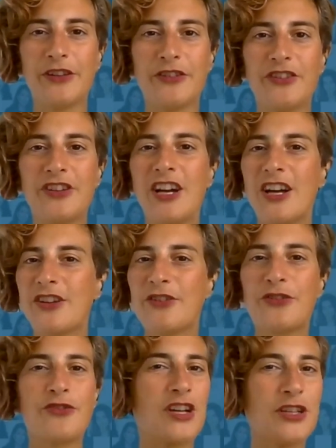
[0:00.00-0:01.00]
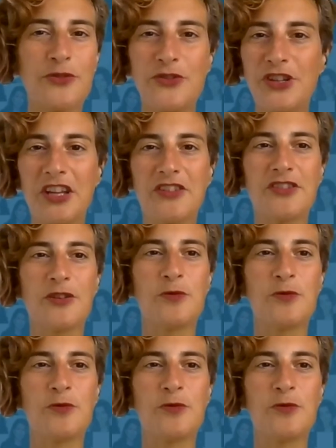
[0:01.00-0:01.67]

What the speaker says: you know, not trying to change the